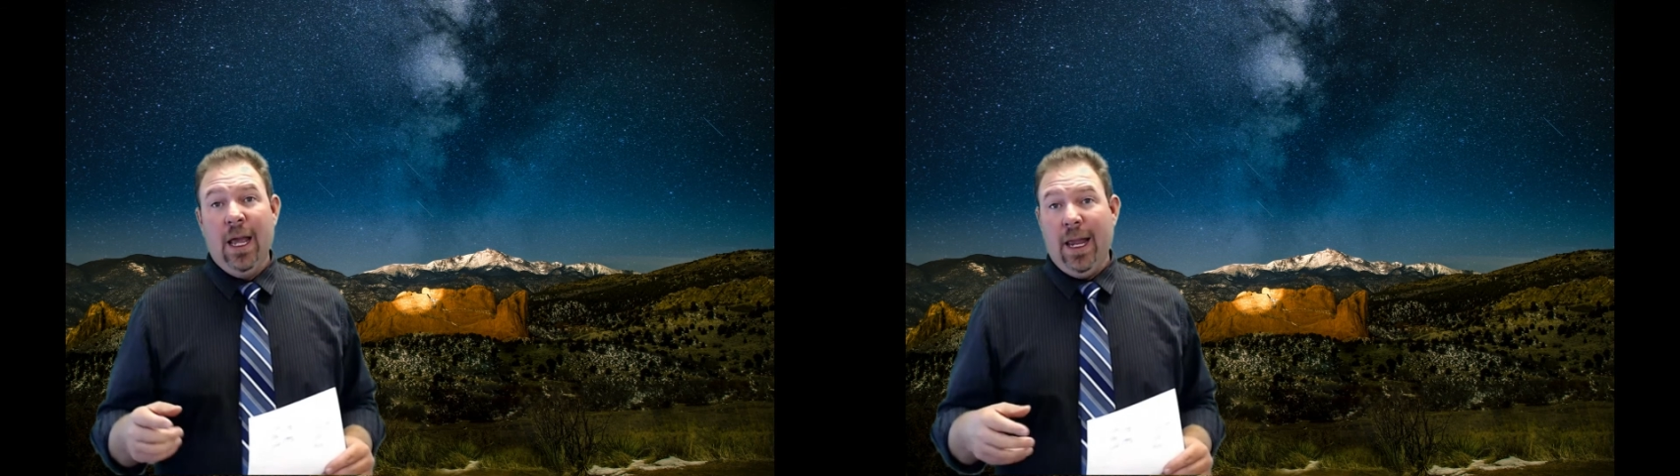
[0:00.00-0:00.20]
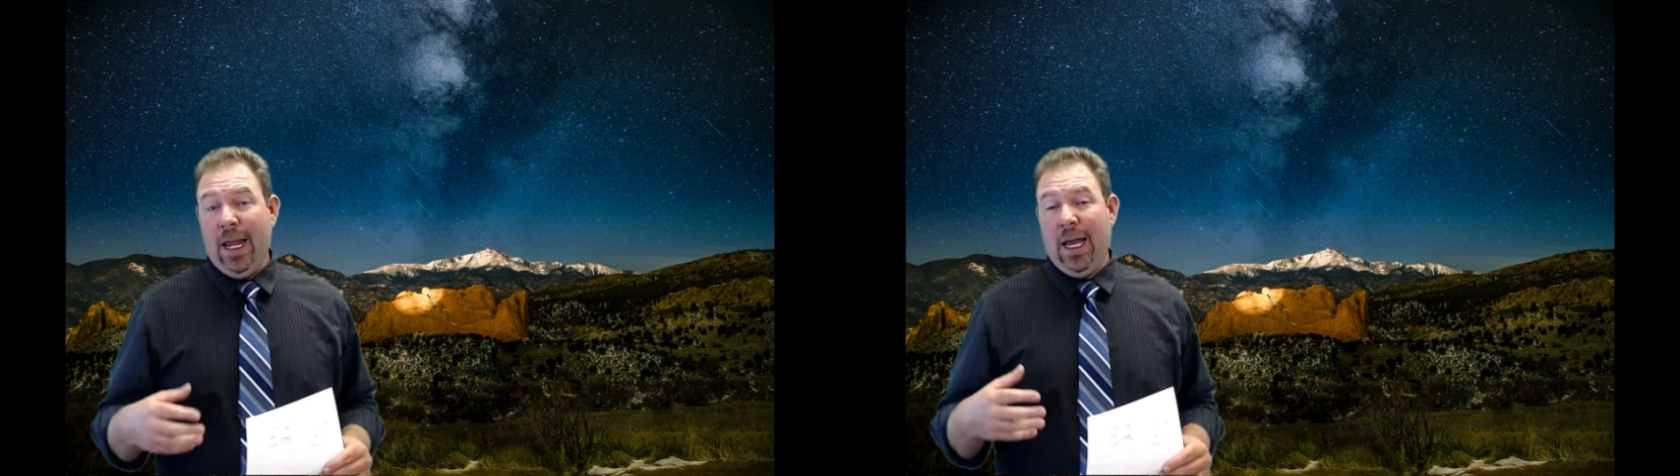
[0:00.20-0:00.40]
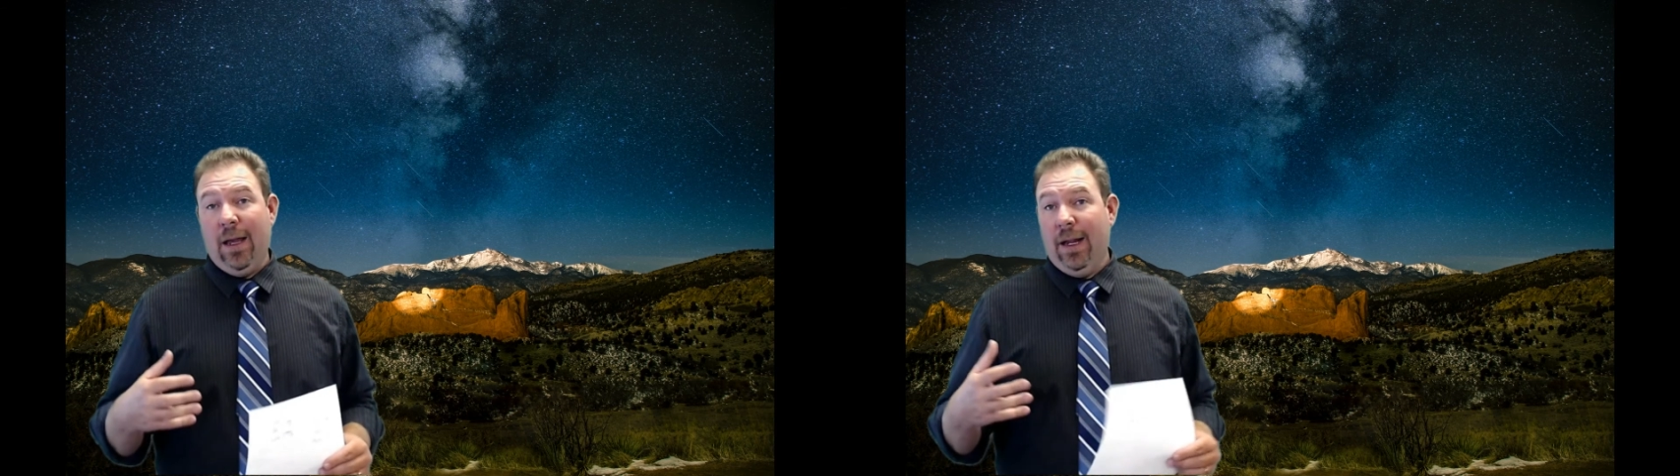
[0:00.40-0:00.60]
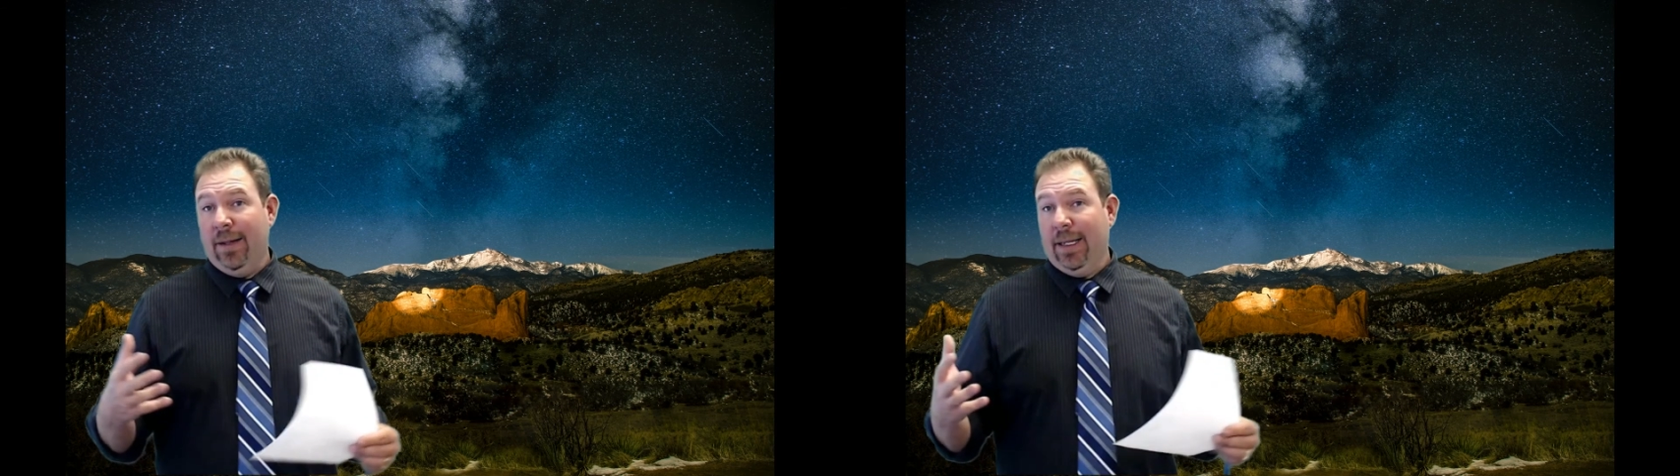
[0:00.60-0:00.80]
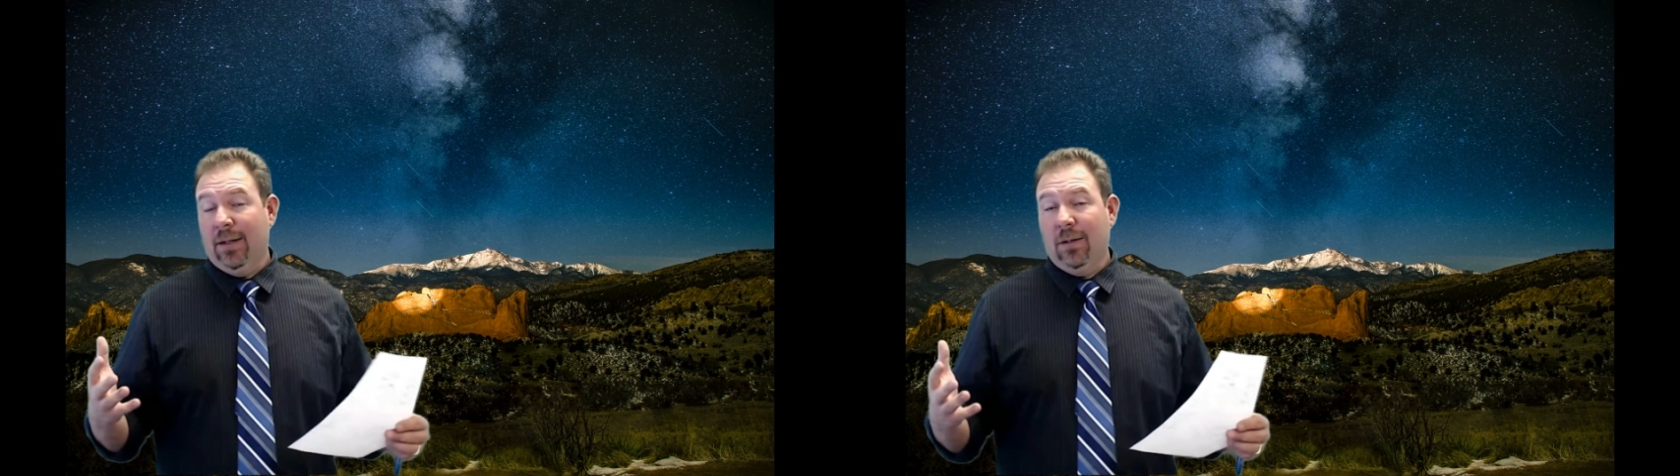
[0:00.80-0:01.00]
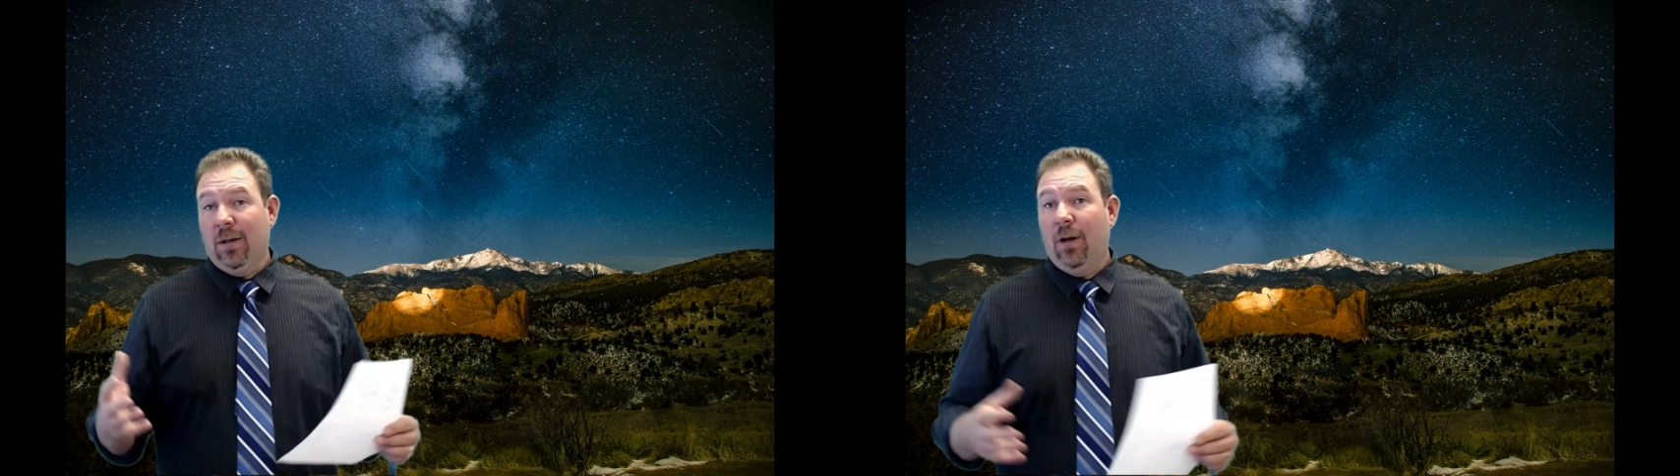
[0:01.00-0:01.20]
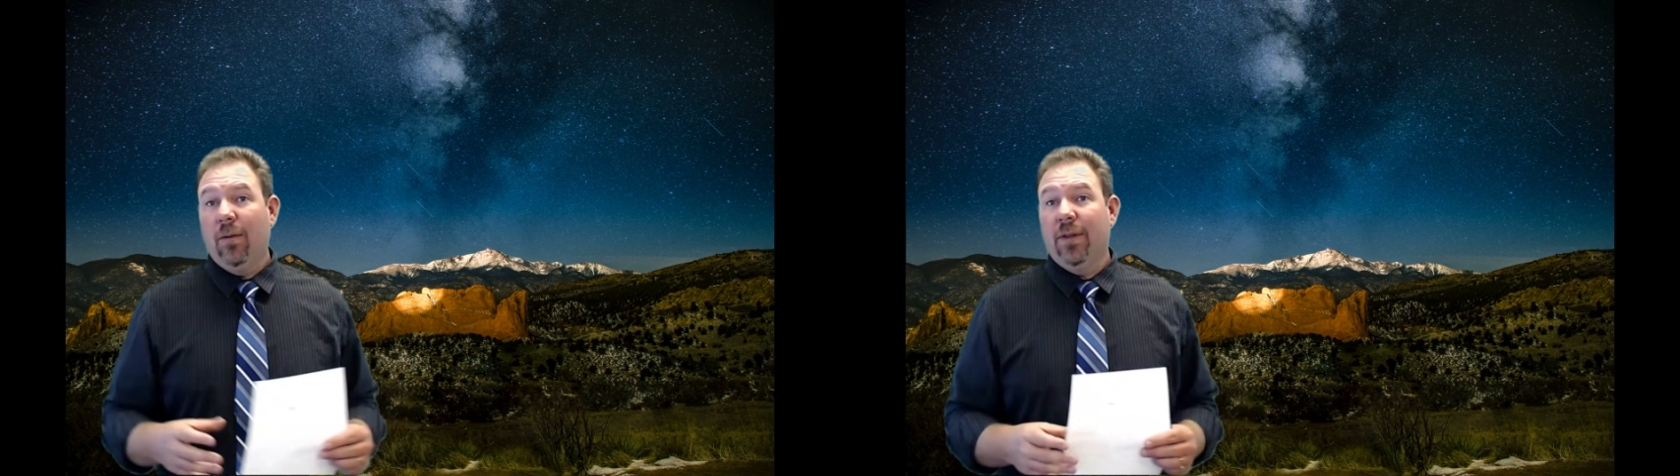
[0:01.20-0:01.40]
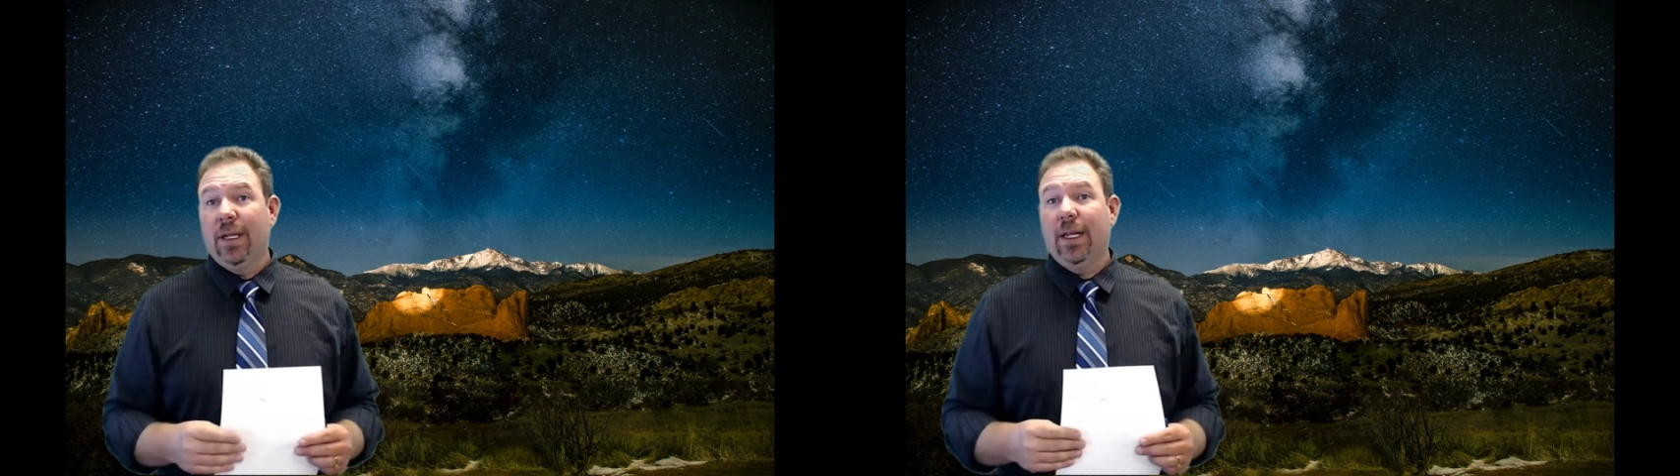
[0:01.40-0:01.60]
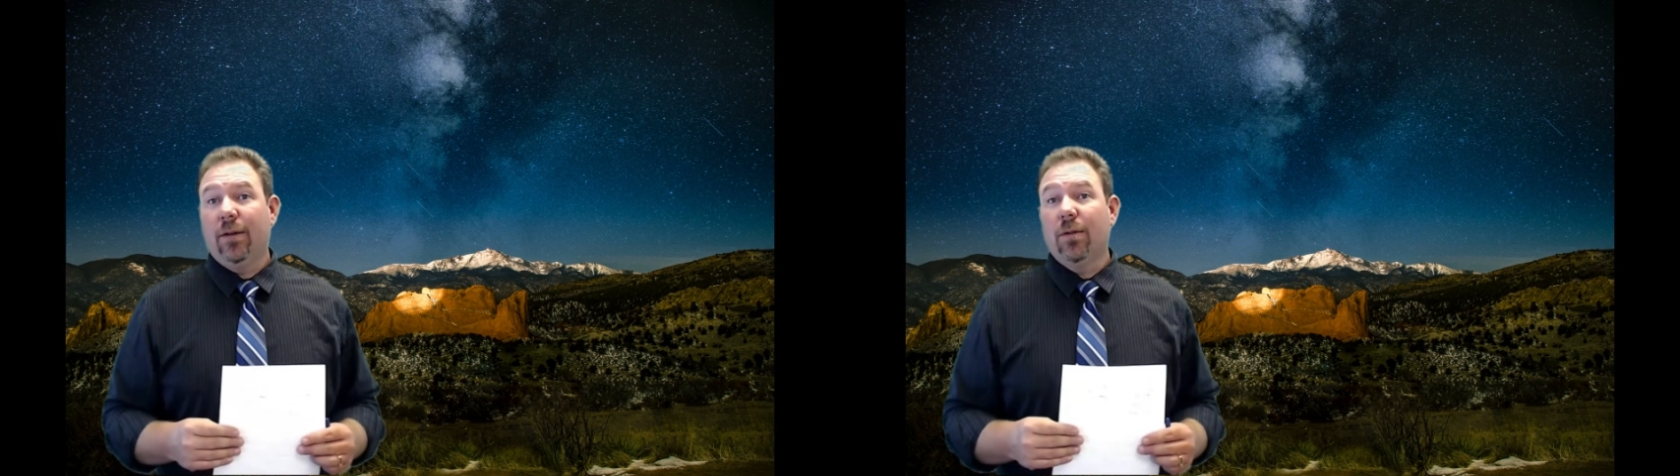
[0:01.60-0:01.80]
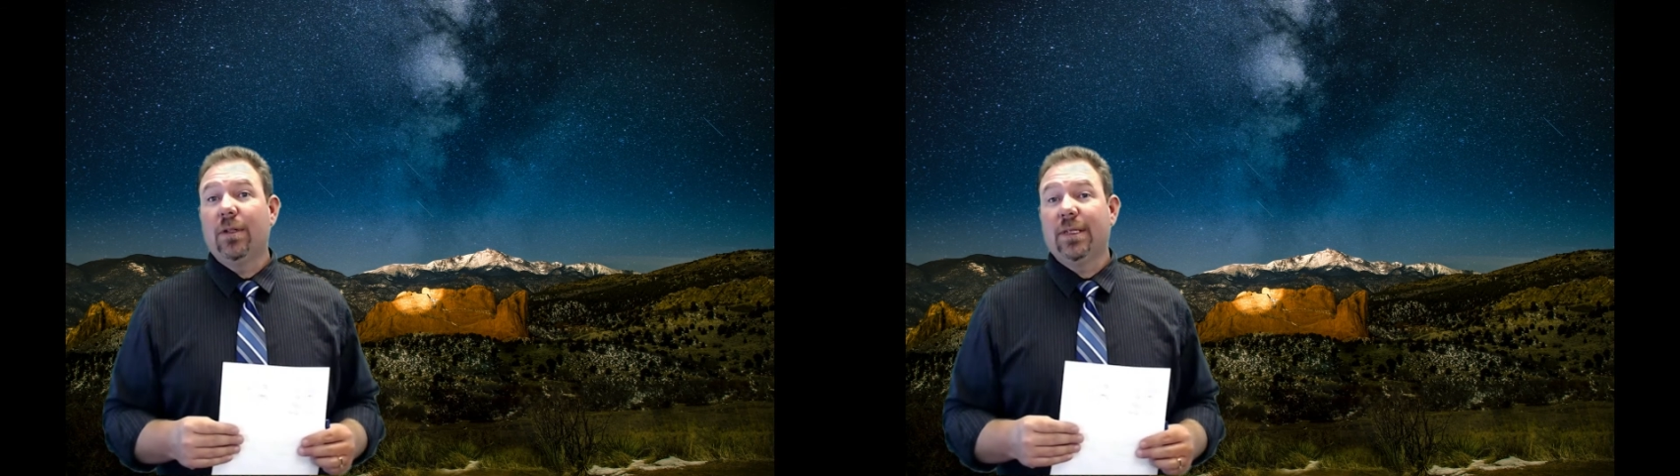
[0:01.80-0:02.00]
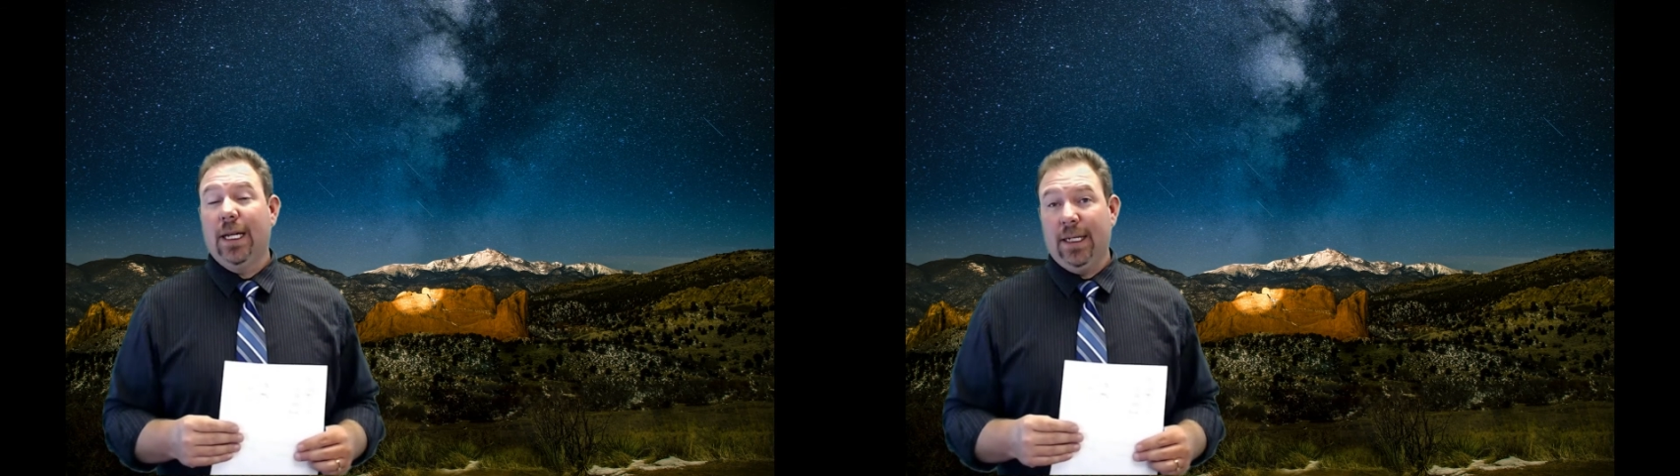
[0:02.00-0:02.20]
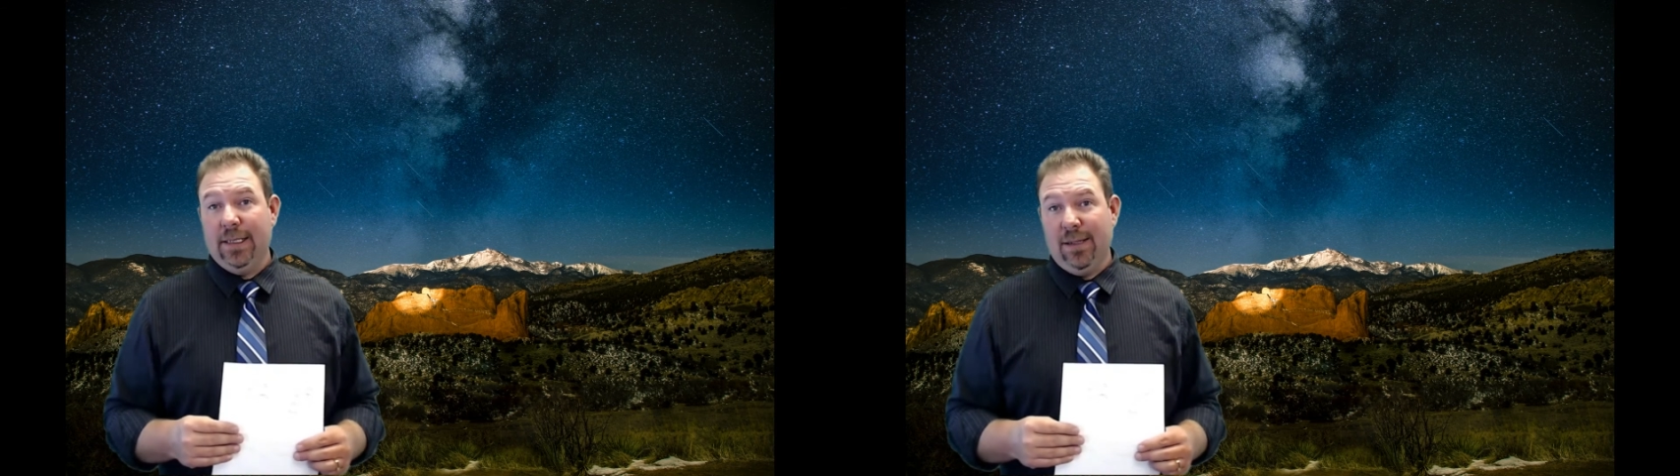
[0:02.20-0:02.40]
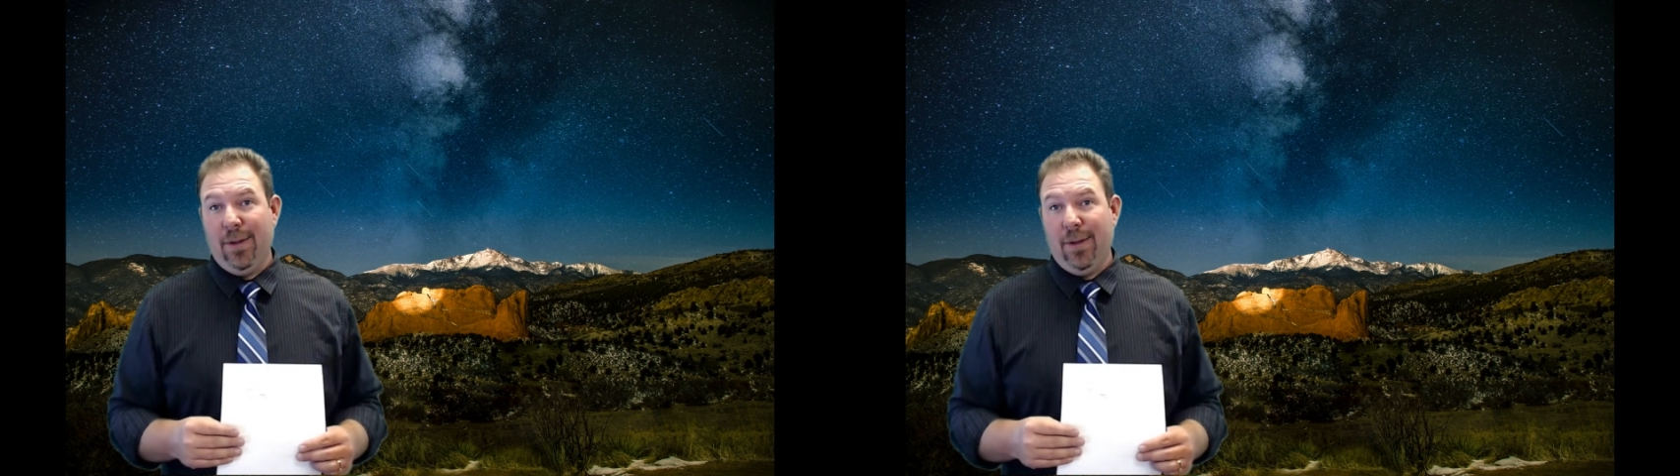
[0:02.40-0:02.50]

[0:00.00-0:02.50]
And they can call with any other real estate needs